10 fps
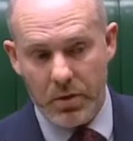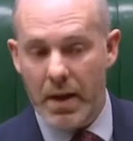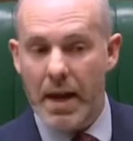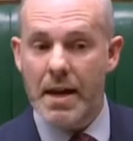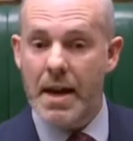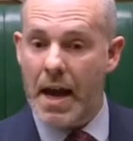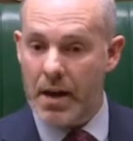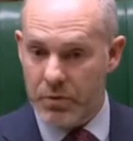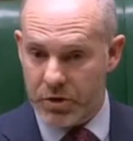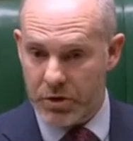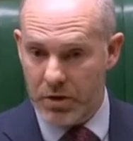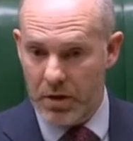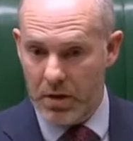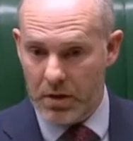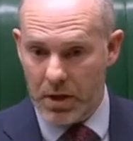They announced
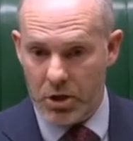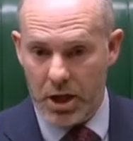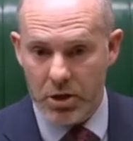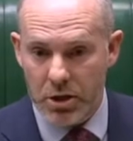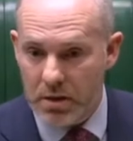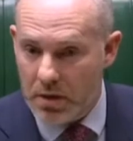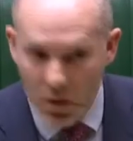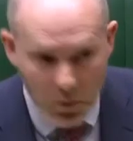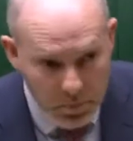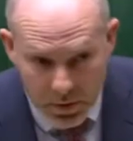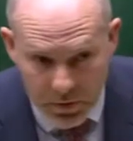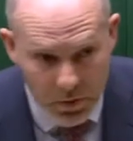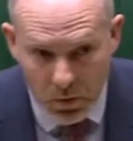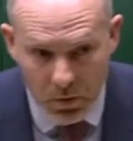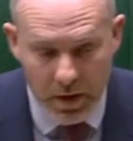their changes long
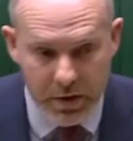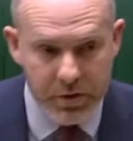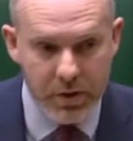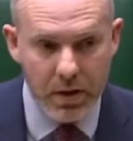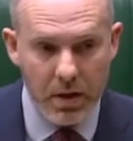before us,